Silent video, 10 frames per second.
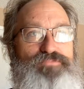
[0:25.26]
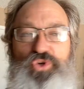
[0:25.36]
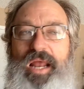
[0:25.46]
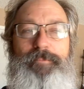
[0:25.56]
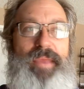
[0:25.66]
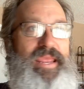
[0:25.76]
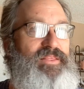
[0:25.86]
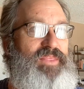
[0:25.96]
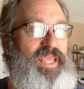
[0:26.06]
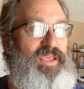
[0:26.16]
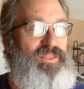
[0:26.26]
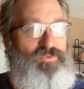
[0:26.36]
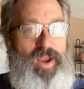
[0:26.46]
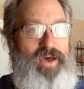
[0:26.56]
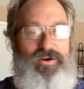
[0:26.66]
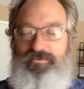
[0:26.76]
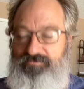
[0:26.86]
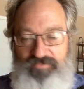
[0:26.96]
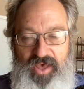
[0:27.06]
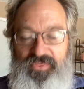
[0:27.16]
try to ping the, the router,
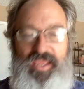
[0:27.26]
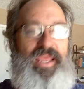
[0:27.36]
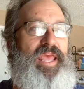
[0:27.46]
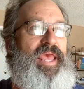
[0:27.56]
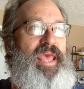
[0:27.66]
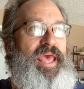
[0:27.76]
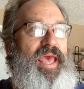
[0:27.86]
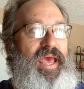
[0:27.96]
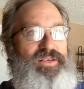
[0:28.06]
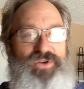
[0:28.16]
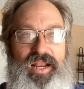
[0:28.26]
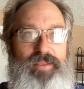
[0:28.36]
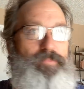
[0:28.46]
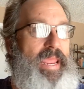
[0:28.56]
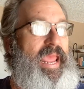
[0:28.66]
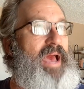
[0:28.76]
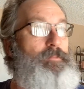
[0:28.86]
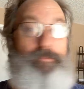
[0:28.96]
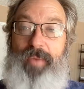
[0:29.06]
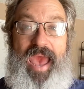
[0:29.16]
nothing. Try to ping
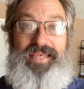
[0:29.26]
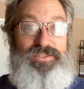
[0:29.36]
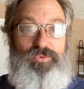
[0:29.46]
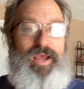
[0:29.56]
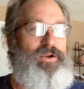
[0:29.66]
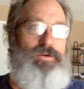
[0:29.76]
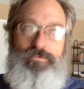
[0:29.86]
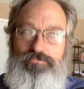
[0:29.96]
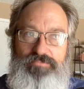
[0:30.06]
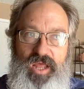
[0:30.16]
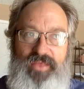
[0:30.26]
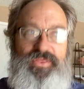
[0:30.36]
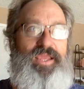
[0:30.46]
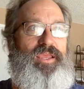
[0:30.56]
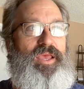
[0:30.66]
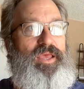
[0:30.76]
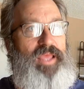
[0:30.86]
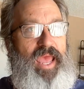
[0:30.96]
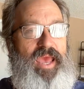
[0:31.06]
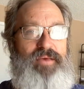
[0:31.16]
out past the router, nothing.
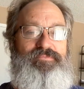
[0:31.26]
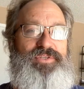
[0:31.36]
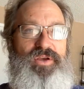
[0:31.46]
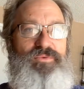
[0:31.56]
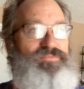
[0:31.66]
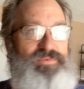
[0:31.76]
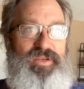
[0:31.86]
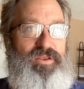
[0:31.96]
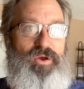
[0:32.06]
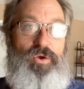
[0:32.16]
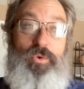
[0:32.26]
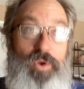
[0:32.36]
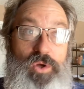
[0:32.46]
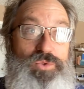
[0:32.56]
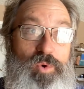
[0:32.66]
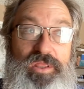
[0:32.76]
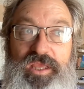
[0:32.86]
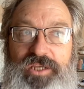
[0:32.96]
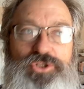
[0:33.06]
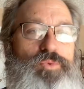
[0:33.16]
Um, so who knows what
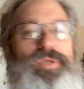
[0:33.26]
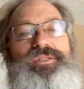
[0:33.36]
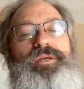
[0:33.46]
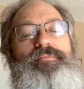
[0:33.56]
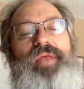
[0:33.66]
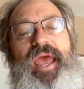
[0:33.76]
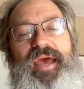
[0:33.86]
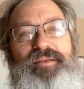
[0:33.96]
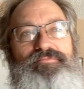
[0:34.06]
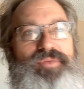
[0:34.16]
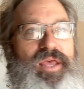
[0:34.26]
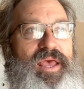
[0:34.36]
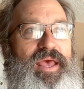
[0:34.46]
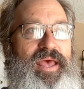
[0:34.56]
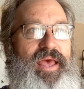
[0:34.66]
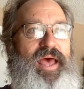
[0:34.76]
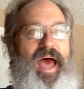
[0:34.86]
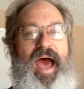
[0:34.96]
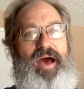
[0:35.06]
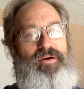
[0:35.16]
the issue is. And um,
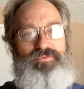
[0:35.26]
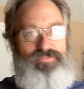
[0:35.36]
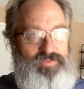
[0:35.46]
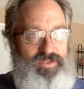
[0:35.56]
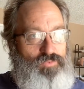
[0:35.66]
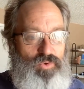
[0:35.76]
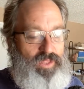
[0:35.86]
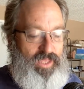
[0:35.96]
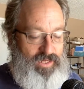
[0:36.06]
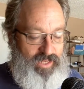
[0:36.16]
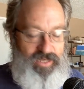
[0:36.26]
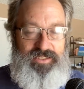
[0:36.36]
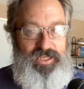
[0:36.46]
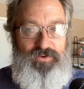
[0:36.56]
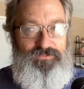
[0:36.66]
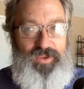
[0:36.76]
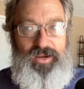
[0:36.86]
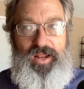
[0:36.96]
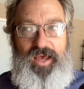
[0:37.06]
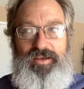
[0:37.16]
I'll, well, it'll get itself
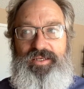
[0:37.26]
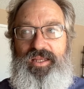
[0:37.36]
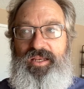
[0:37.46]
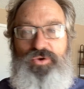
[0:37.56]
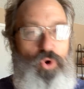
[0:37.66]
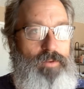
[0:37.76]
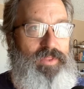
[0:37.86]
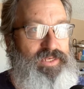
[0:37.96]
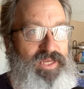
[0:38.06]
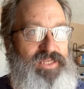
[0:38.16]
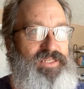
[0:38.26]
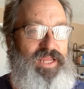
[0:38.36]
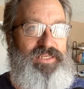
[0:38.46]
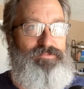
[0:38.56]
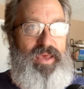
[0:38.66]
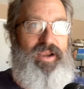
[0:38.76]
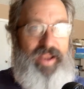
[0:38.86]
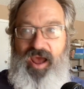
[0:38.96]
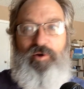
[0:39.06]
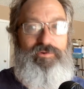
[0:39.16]
figured out. It normally does. Takes about an
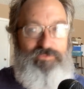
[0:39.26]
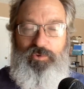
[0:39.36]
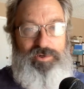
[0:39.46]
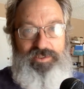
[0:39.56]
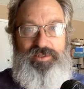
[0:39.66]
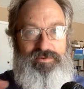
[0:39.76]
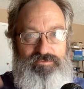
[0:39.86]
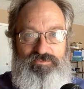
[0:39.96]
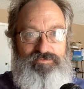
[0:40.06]
hour for it to